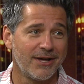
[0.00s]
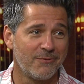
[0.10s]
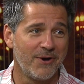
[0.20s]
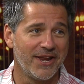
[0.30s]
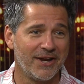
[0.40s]
of
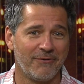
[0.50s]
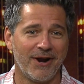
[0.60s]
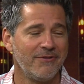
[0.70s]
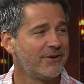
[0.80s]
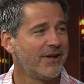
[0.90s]
waiting yeah.
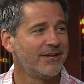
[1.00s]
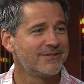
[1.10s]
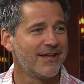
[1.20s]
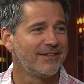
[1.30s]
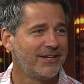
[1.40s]
around. They're not, it's
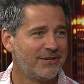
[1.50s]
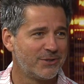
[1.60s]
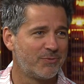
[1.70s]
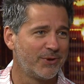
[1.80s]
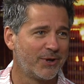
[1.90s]
not like you
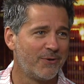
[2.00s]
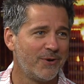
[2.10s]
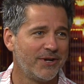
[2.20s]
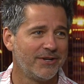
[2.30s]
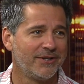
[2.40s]
just put a
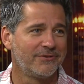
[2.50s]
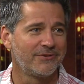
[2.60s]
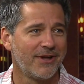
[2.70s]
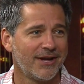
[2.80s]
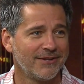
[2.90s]
coin in a
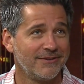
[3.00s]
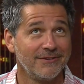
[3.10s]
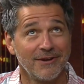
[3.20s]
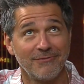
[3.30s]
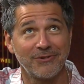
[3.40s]
slot and
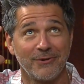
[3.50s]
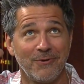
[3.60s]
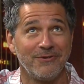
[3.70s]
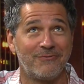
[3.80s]
all of a sudden one